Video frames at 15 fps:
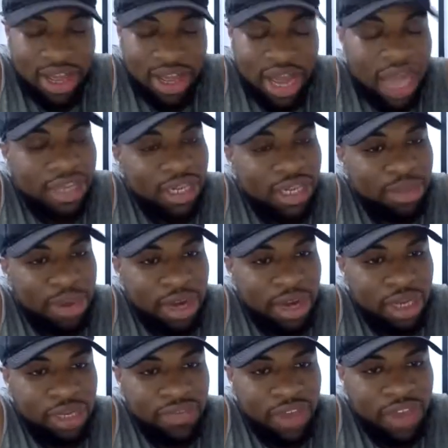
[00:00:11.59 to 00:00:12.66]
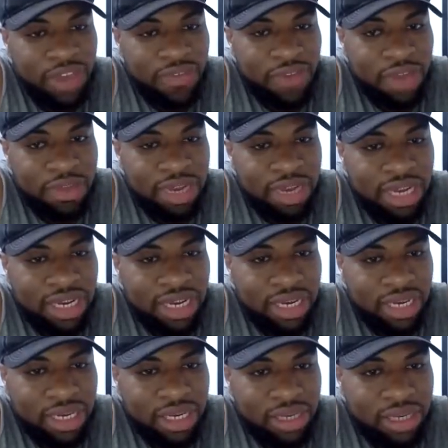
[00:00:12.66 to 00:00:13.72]
I think probably 30 million. Isn't it?
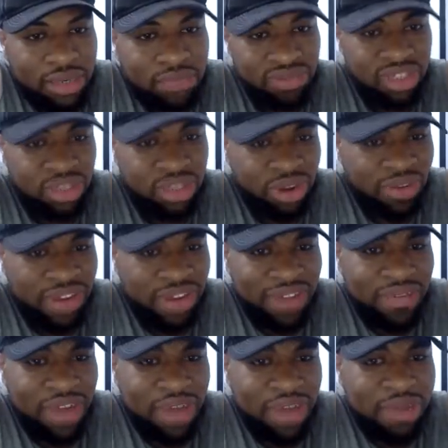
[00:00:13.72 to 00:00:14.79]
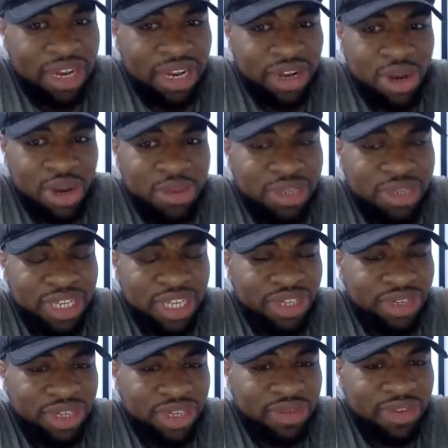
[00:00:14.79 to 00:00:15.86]
It's roughly like 30 million conversation or
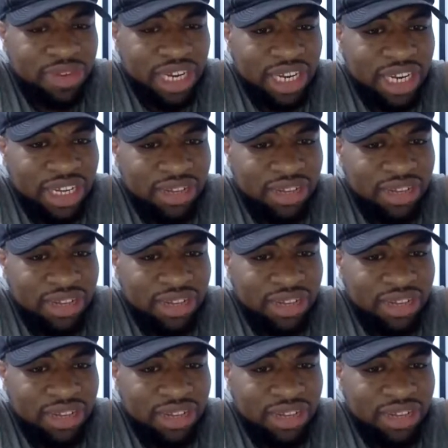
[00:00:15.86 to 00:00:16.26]
something like that.